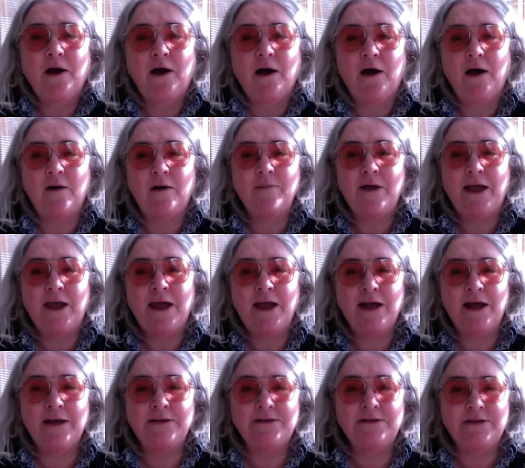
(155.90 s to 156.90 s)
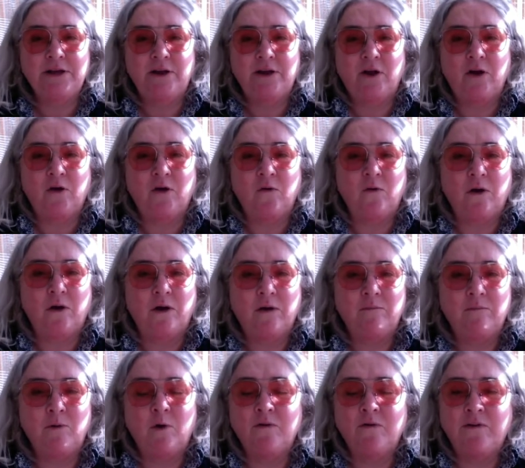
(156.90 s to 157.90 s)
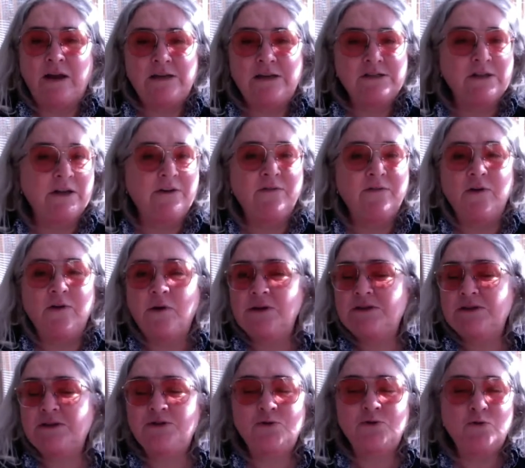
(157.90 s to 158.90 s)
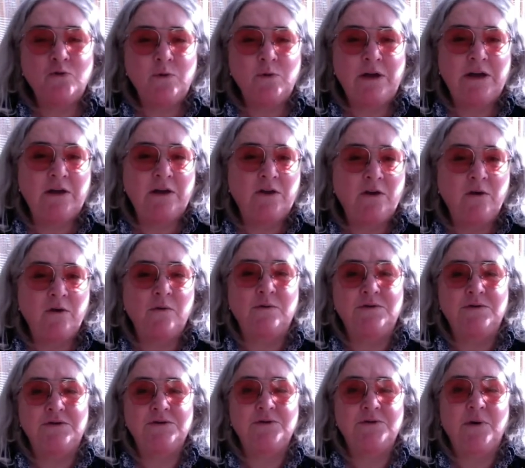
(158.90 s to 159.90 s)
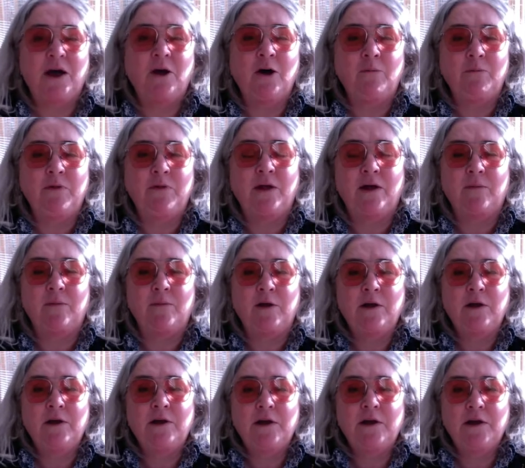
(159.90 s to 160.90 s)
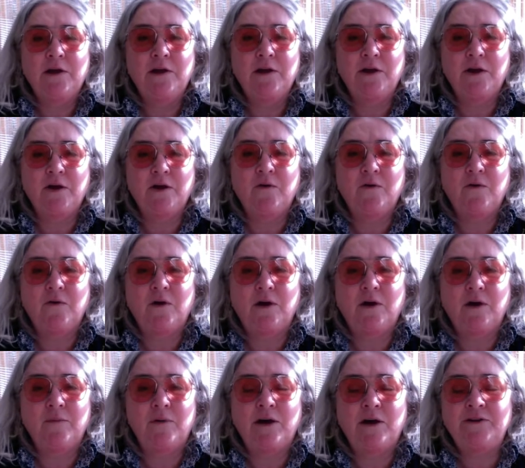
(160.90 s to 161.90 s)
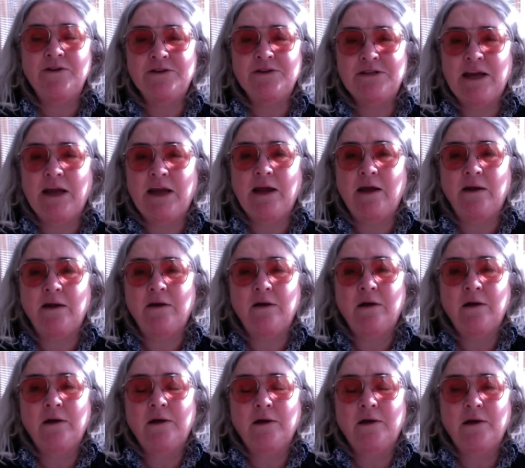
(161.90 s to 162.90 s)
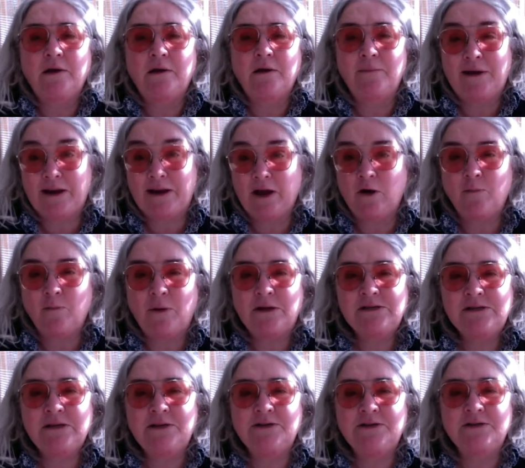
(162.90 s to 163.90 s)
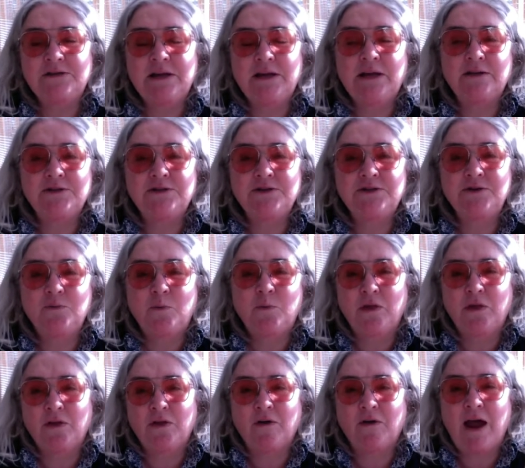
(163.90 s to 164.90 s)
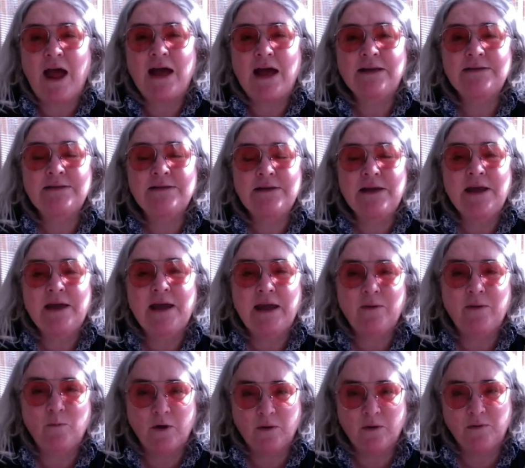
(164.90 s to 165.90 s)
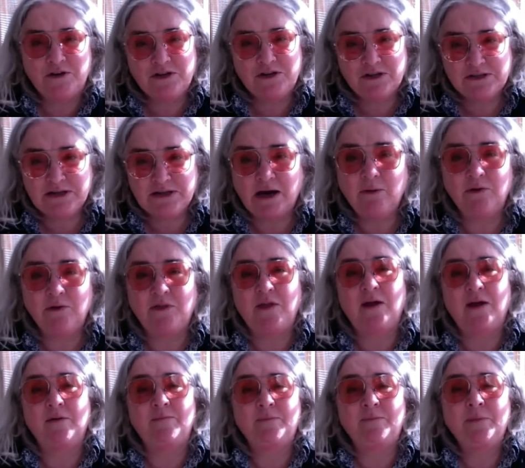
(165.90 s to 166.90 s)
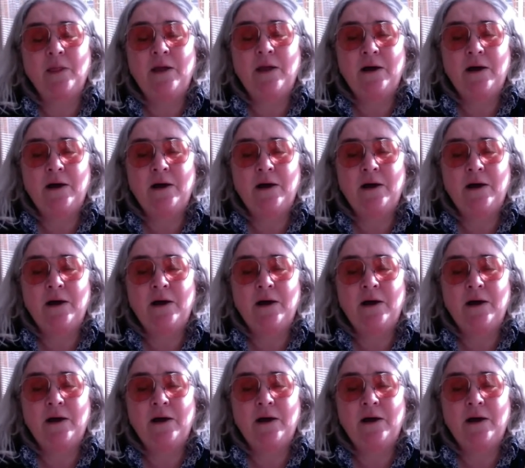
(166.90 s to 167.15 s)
And motivational interviewing is a tool we can use to help them, understand, and help us understand too where they're at and where we should start with them.